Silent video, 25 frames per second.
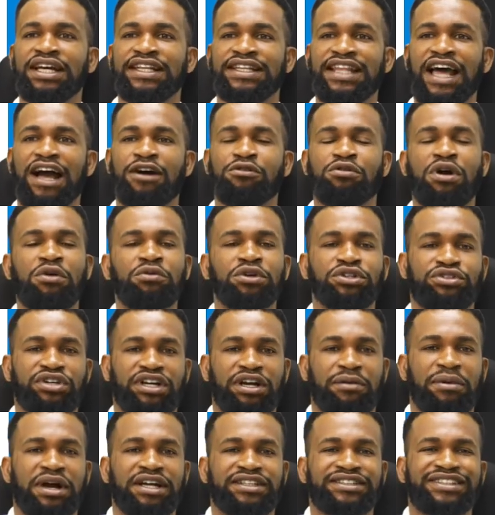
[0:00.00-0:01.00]
Now, when we
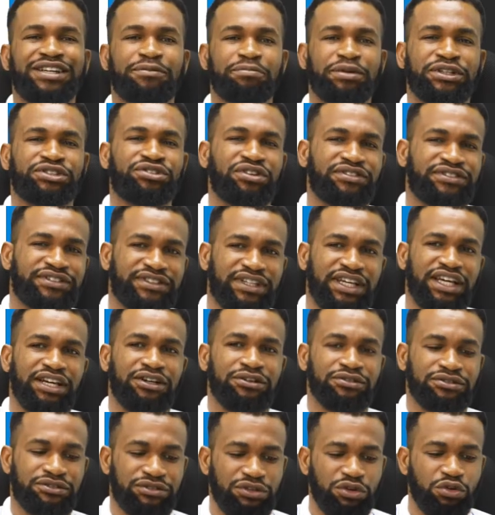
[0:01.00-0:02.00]
talk about temperature
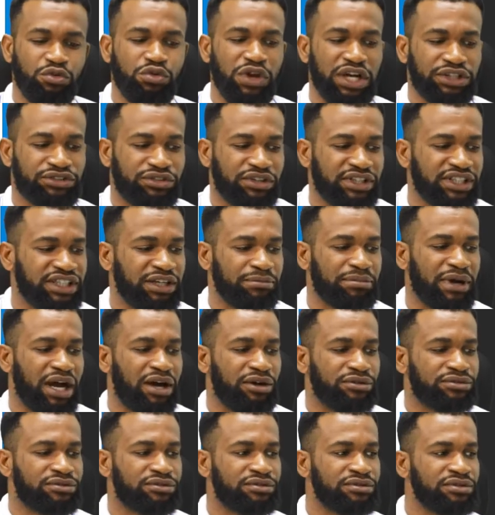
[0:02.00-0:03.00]
scales, we are talking
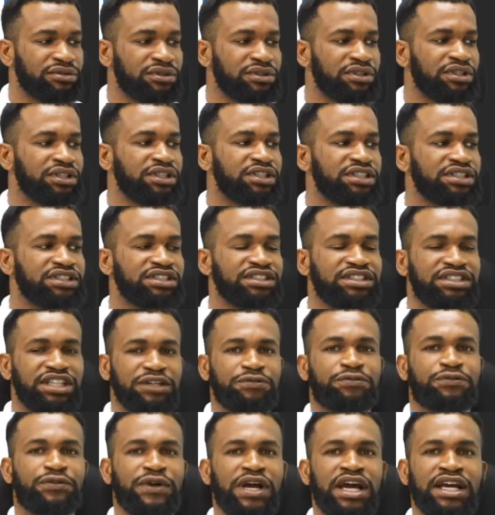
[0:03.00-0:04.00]
about
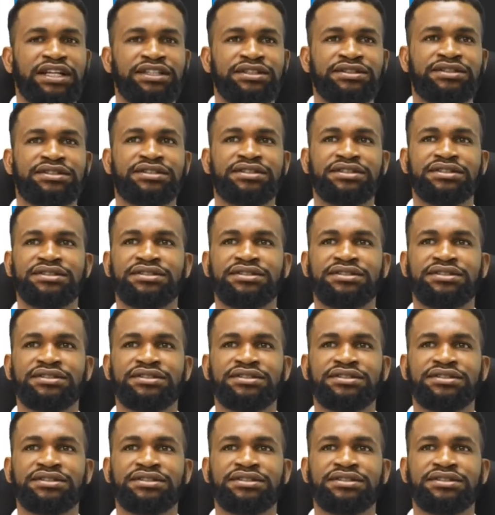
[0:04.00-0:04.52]
different